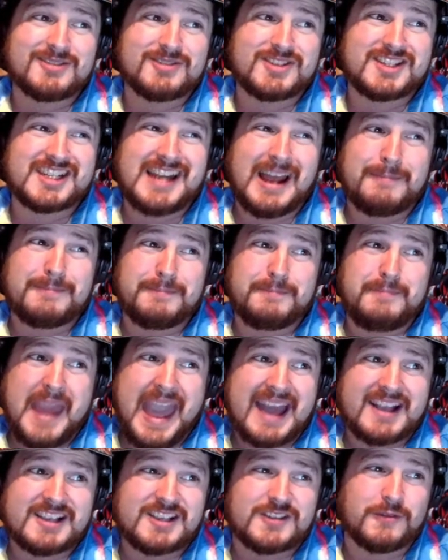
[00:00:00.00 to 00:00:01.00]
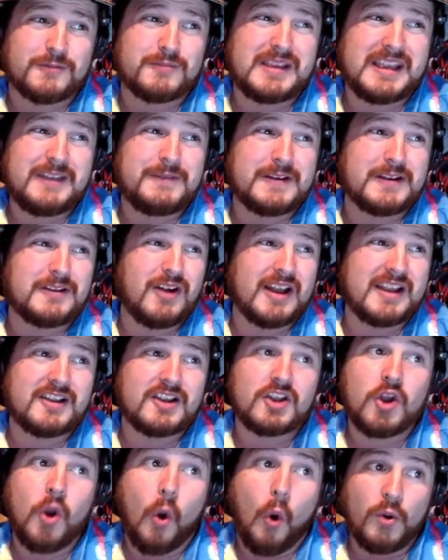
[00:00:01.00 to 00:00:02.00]
They're step backs from even
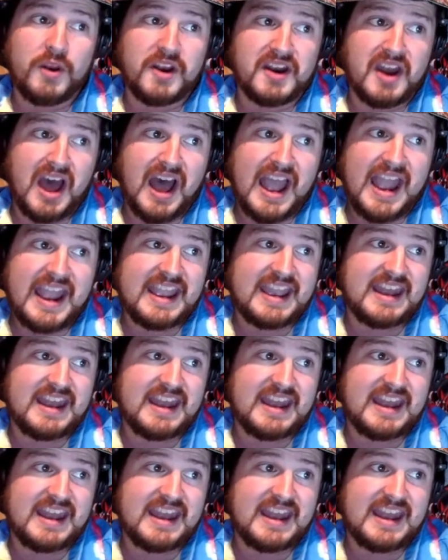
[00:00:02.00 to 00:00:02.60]
like Goldeneye.